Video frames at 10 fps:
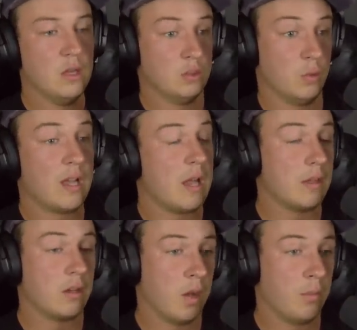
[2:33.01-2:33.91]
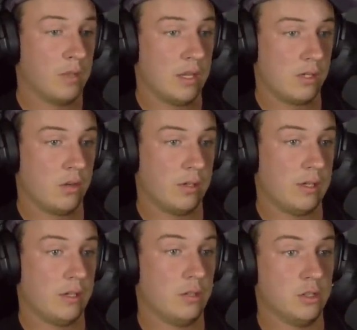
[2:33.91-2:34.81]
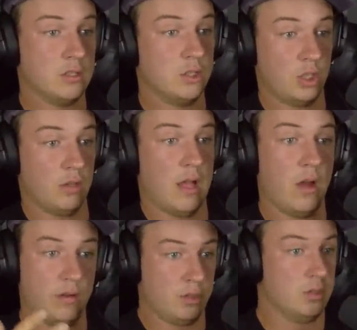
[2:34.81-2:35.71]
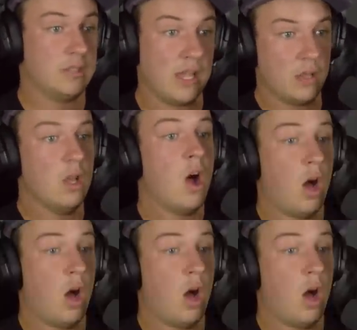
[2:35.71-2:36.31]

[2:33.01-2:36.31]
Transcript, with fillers: So we got there a couple days early to just chill out and just get